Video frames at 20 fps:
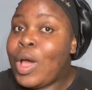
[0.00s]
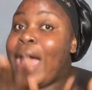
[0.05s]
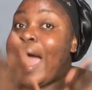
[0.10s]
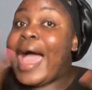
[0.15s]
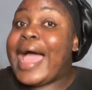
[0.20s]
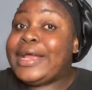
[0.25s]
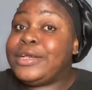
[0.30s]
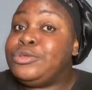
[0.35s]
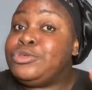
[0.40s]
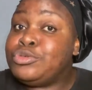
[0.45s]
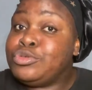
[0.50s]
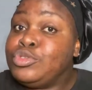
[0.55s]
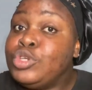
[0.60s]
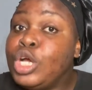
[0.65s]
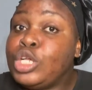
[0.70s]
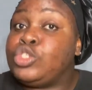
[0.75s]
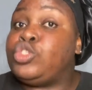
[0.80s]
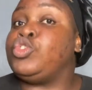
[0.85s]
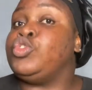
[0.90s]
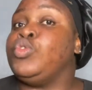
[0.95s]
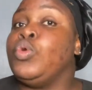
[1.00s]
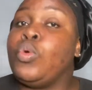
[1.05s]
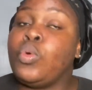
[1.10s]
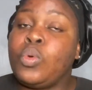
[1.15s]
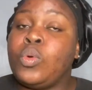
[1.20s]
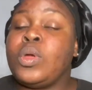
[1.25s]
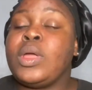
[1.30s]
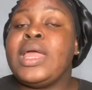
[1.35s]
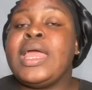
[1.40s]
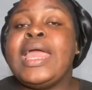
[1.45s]
I do not know.
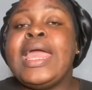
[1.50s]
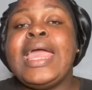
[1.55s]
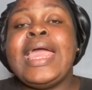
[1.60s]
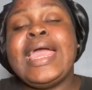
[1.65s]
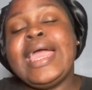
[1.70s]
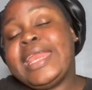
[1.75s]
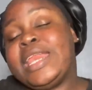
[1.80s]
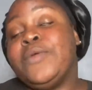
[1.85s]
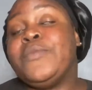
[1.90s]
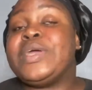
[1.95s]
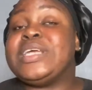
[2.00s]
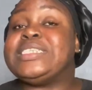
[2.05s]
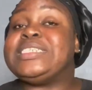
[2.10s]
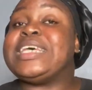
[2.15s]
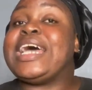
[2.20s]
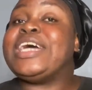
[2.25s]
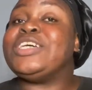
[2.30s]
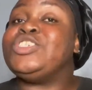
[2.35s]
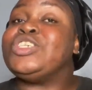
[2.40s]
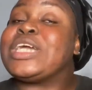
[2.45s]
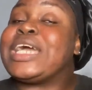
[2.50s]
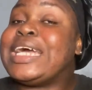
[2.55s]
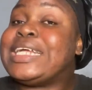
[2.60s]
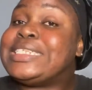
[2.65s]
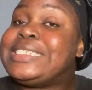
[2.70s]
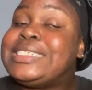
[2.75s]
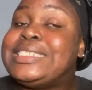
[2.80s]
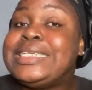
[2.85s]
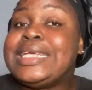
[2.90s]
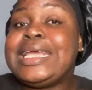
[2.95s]
Anyways, as you can
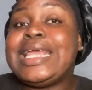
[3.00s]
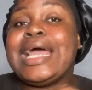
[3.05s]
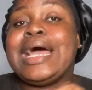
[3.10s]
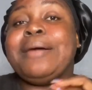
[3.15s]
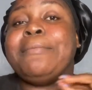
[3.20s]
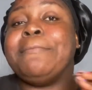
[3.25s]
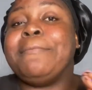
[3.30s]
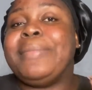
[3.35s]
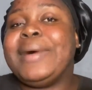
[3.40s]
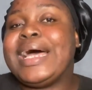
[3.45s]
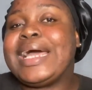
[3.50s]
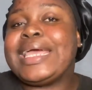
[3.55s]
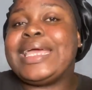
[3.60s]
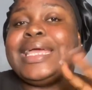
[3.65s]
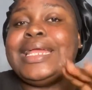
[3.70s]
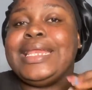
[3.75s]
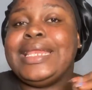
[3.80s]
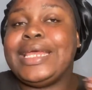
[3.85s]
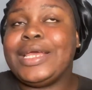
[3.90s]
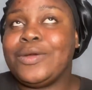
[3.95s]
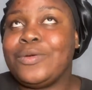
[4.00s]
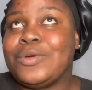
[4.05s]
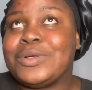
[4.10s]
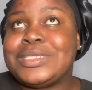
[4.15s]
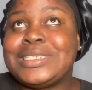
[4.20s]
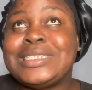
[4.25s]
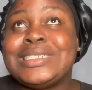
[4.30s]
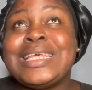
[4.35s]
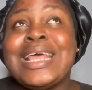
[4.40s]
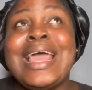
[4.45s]
see, I'm back in
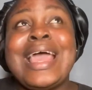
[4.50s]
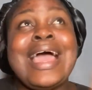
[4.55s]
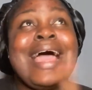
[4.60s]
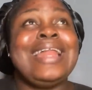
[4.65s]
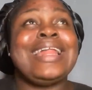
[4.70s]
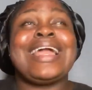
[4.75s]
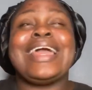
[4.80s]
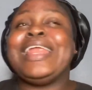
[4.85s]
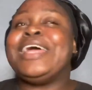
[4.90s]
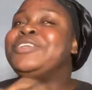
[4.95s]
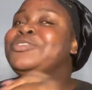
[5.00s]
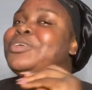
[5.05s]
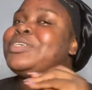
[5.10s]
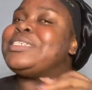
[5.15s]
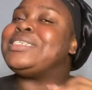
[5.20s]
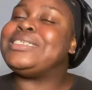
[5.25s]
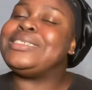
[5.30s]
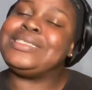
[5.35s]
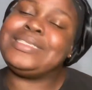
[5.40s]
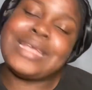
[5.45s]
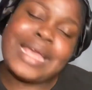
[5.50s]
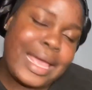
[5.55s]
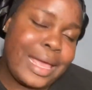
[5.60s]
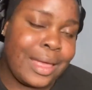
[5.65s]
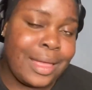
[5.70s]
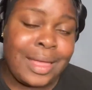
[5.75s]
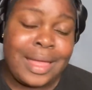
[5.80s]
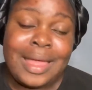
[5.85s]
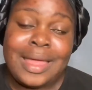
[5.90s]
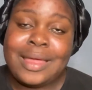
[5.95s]
Lagos, and can I just say
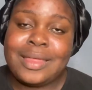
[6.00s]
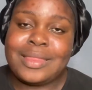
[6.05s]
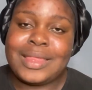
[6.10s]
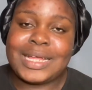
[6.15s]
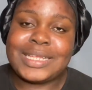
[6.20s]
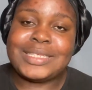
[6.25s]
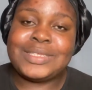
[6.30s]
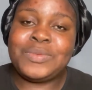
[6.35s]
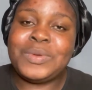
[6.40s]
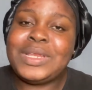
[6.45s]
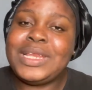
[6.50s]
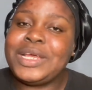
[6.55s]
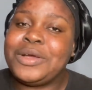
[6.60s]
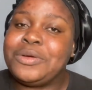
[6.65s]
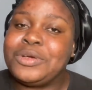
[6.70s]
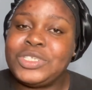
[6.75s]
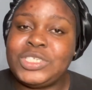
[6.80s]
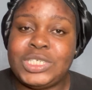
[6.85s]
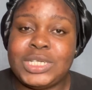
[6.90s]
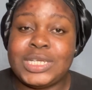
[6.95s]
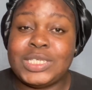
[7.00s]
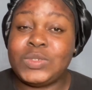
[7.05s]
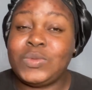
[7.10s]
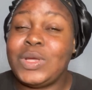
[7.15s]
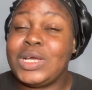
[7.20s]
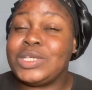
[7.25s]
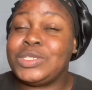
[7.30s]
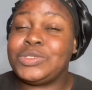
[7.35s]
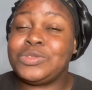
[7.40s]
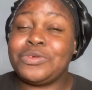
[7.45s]
that we Lagosians, we
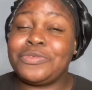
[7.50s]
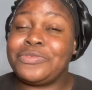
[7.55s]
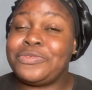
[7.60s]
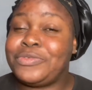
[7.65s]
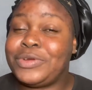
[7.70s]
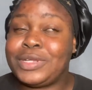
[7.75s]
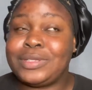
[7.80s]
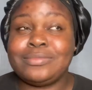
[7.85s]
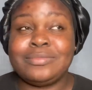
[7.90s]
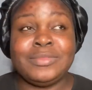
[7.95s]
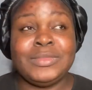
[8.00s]
are suffering.